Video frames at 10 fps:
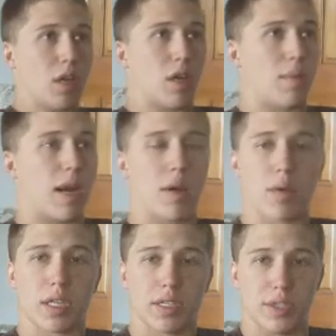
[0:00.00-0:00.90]

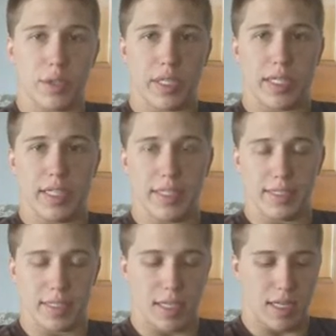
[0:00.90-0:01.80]
how we're gonna do it
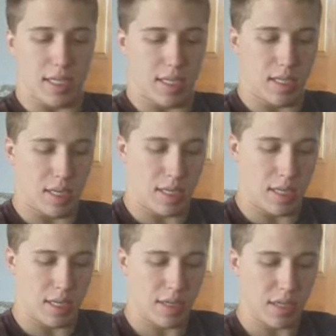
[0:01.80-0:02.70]
is
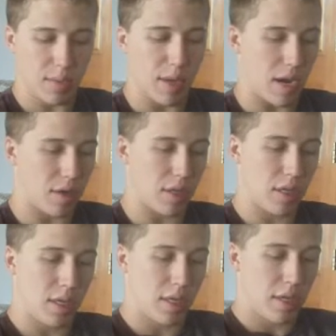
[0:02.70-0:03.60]
think
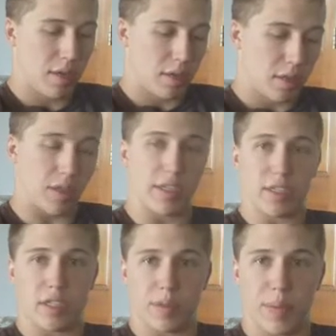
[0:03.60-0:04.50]
about
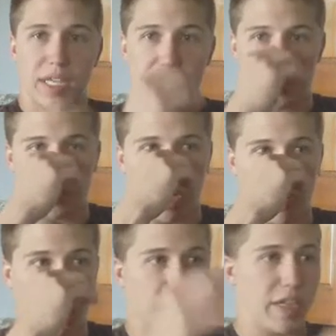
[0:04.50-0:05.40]
your basic
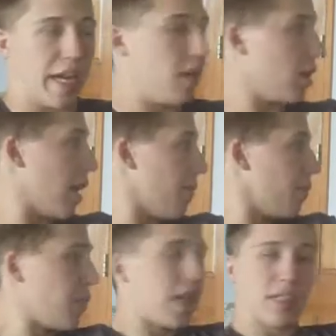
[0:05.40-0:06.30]
start for your gainer. Okay,
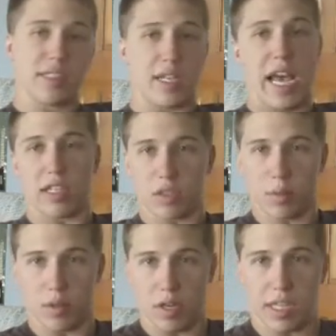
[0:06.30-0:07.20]
is a
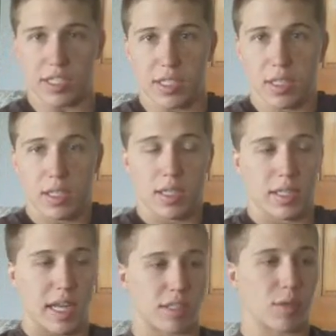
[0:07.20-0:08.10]
natural progression.
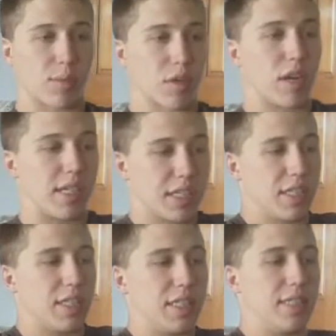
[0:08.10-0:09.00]
Natural
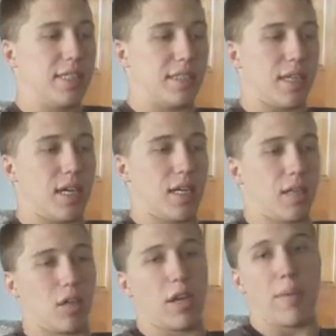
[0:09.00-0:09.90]
progression is
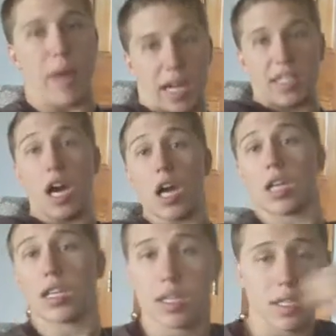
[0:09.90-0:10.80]
learn a back
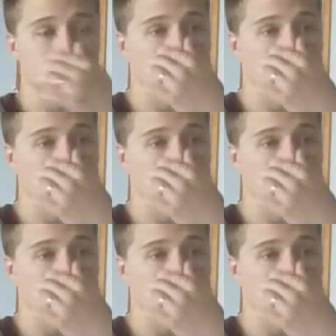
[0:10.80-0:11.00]
tuck.